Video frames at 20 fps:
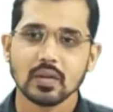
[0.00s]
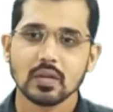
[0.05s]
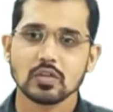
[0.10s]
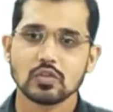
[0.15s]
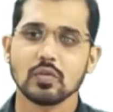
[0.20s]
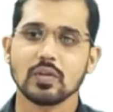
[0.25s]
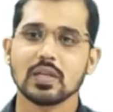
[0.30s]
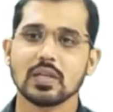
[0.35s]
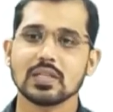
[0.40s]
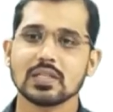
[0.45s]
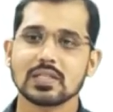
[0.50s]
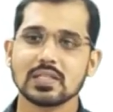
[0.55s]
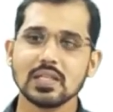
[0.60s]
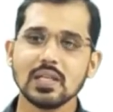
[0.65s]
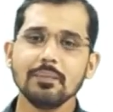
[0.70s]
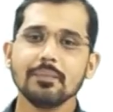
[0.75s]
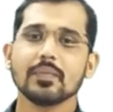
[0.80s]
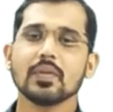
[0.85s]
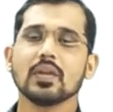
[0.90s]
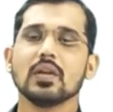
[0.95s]
So you can
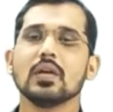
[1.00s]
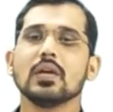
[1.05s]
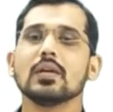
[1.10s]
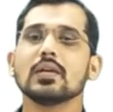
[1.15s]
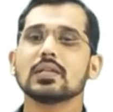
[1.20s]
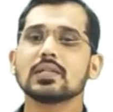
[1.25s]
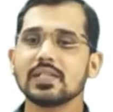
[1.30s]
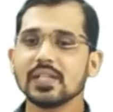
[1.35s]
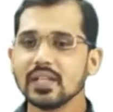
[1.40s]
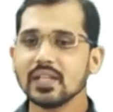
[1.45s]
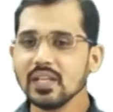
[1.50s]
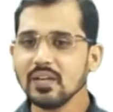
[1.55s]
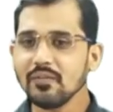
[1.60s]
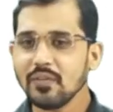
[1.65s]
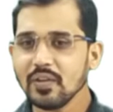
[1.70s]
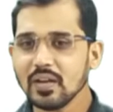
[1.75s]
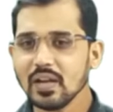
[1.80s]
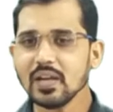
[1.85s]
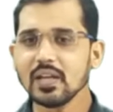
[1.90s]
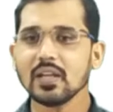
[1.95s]
see
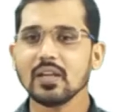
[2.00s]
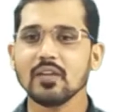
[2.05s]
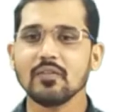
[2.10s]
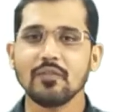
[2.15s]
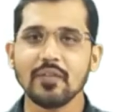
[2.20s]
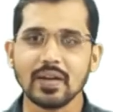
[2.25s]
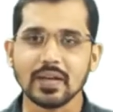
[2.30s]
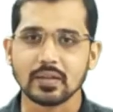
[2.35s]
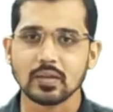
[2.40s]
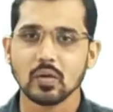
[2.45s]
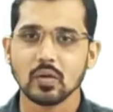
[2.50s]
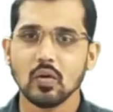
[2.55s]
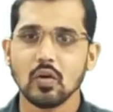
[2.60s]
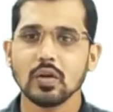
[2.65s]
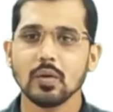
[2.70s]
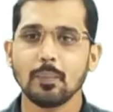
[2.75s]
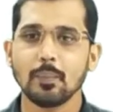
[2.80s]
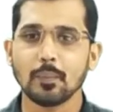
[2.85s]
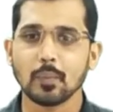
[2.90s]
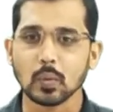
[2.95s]
significant effect
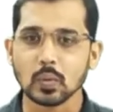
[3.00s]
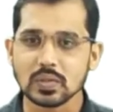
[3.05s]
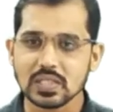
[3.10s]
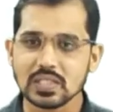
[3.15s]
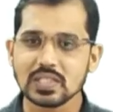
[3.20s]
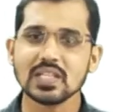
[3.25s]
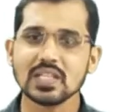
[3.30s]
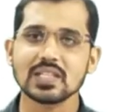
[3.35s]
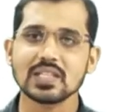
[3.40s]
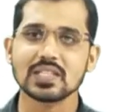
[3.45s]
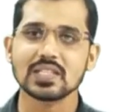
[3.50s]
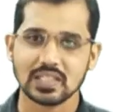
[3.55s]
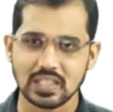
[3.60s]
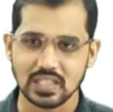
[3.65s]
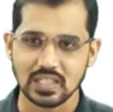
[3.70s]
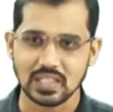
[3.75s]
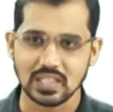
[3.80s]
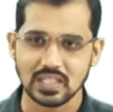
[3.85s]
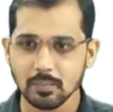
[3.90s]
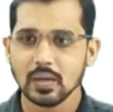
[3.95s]
on a processing
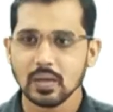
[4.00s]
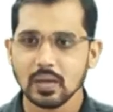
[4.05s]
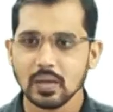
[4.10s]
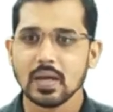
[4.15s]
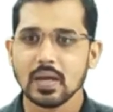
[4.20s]
scheme